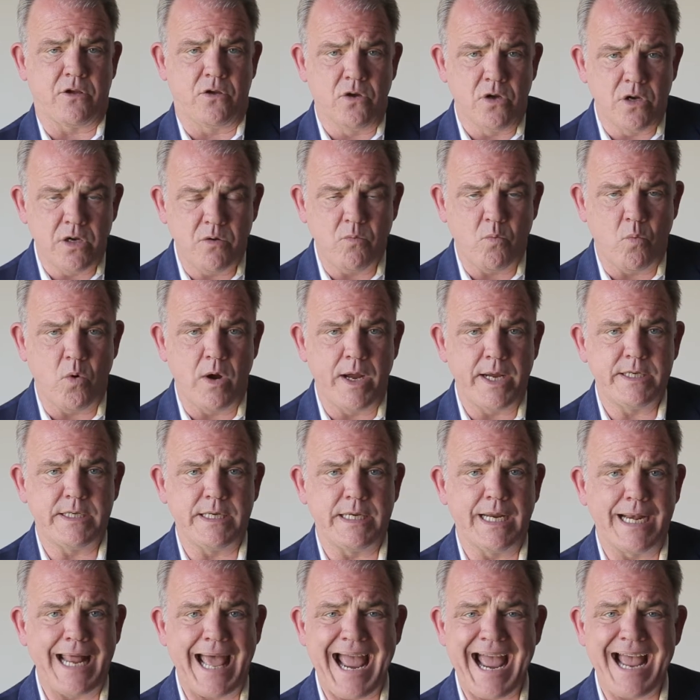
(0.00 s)
good way
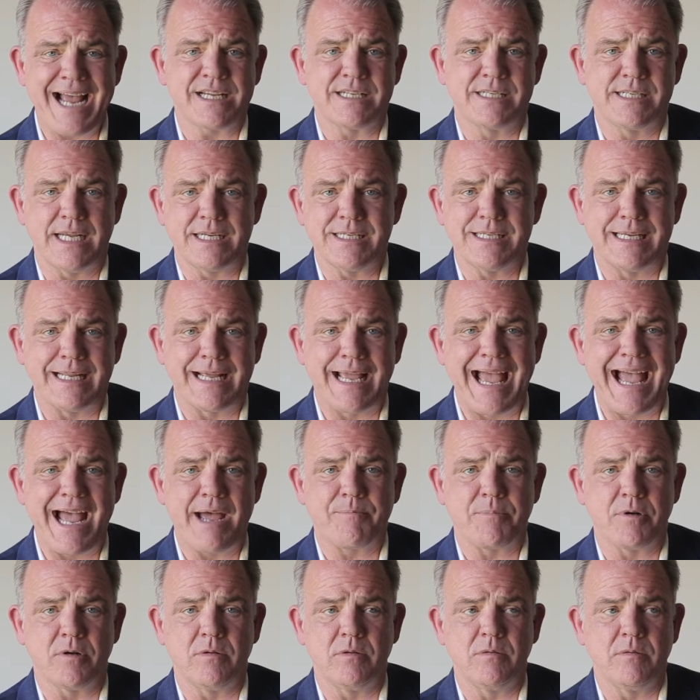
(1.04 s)
to get access to
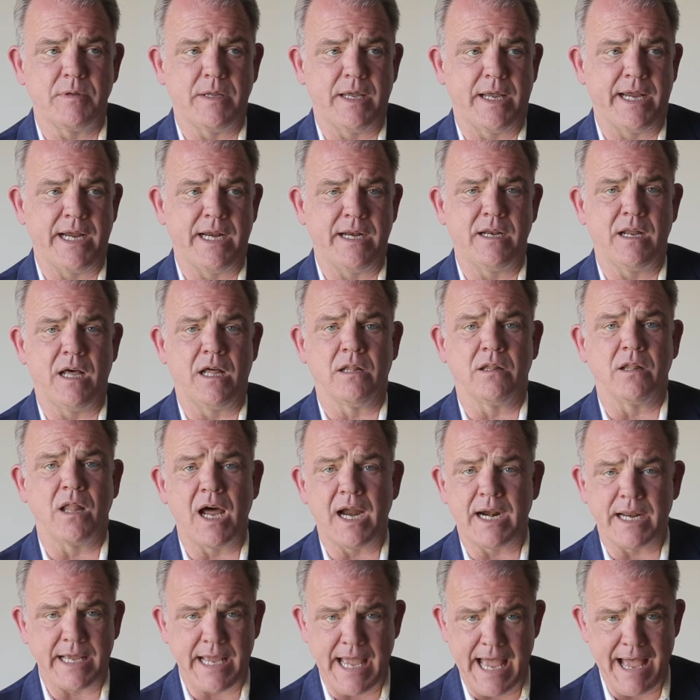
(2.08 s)
capital and a
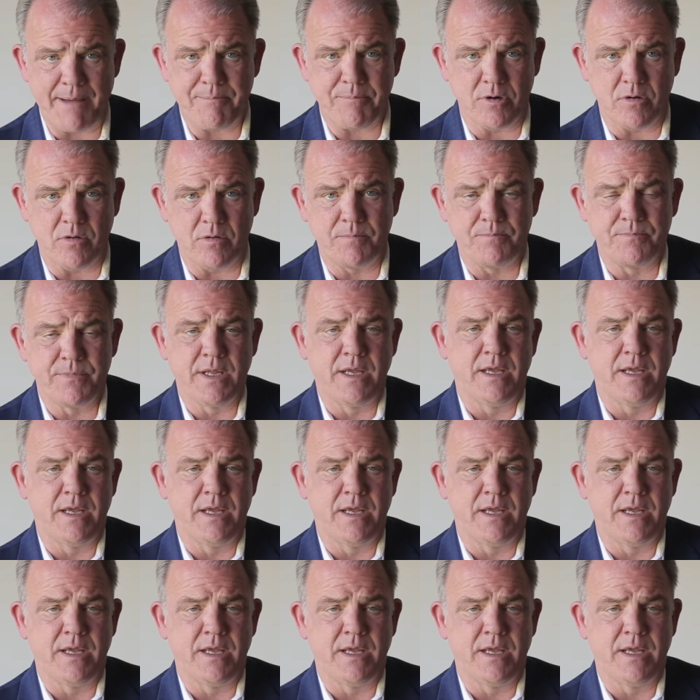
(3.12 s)
lot of capital.